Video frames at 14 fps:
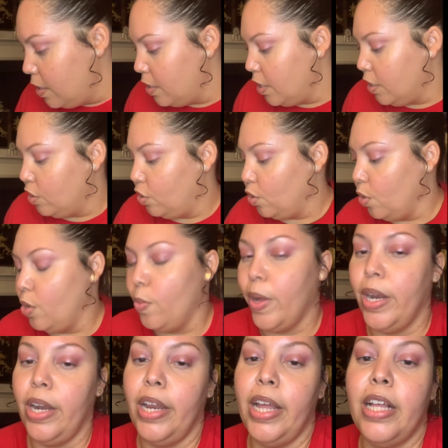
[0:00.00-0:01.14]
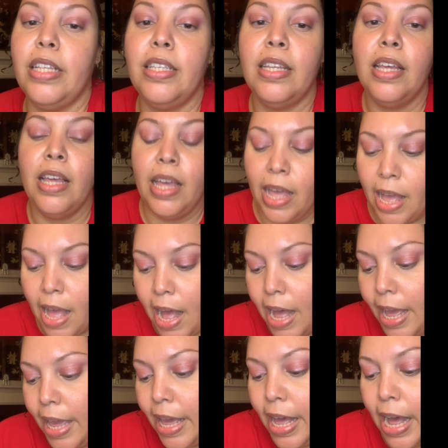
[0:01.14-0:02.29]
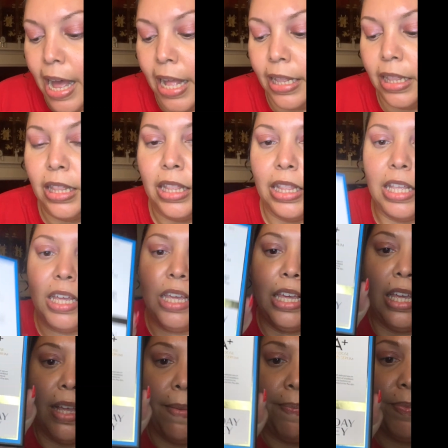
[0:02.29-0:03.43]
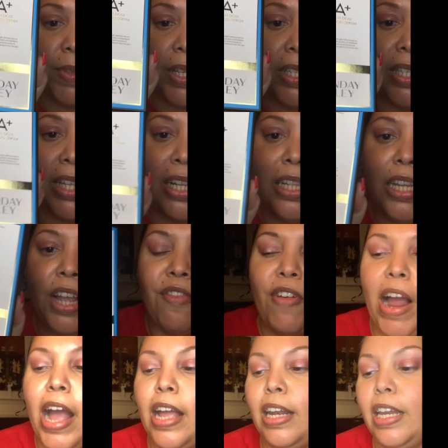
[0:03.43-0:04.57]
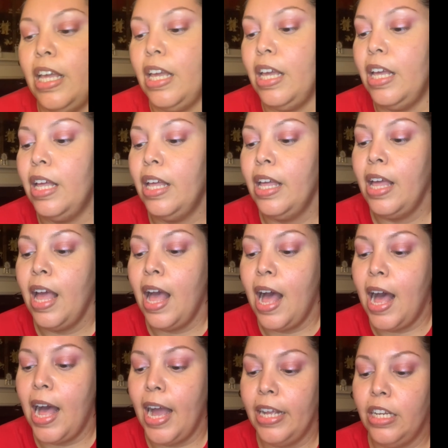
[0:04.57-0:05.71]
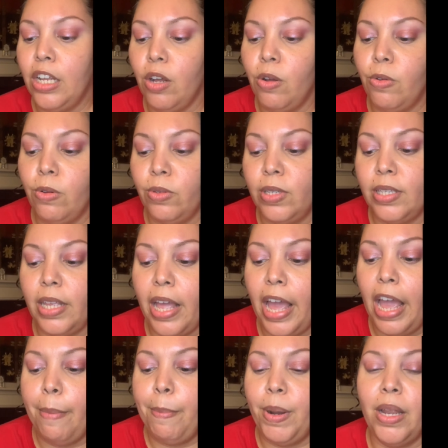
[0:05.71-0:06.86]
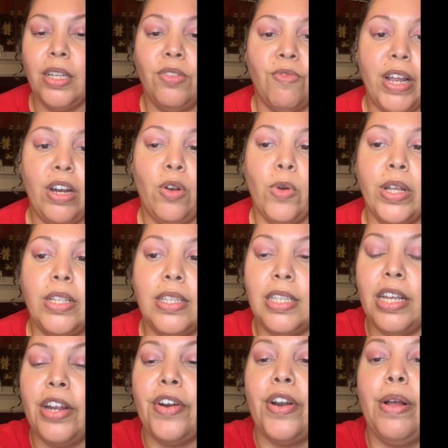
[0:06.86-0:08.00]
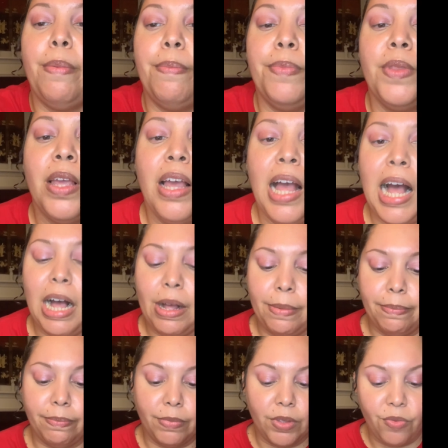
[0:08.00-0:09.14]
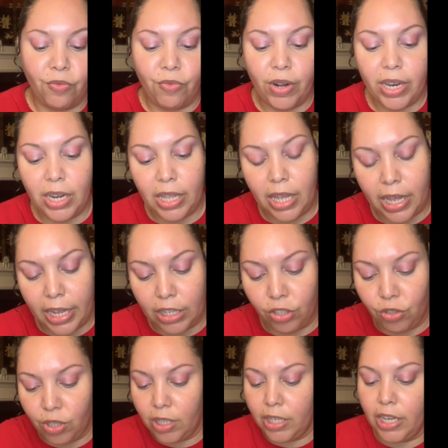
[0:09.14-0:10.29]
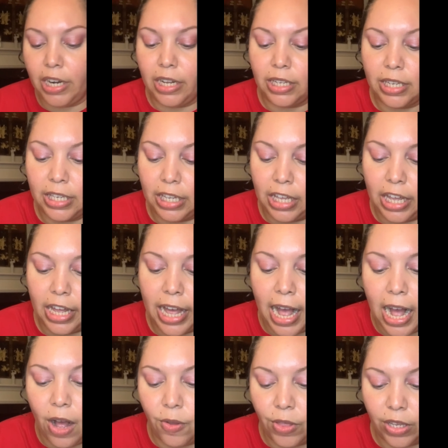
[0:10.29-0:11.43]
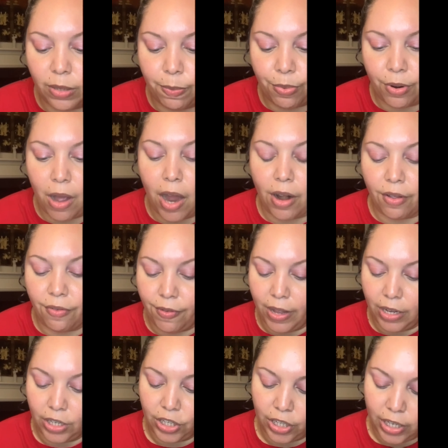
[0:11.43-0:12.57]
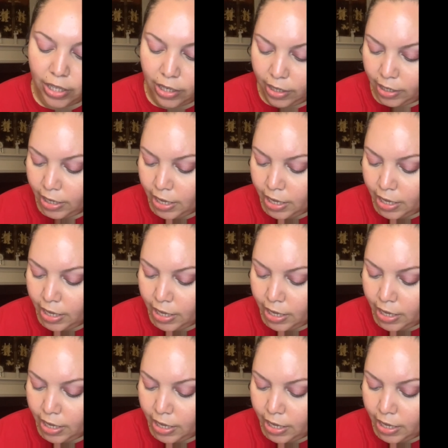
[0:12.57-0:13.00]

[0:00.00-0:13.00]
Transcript: and show you what it is. I got the Sunday Riley High Dose A+ Retinoid Serum. I'm really interested in seeing how this product functions.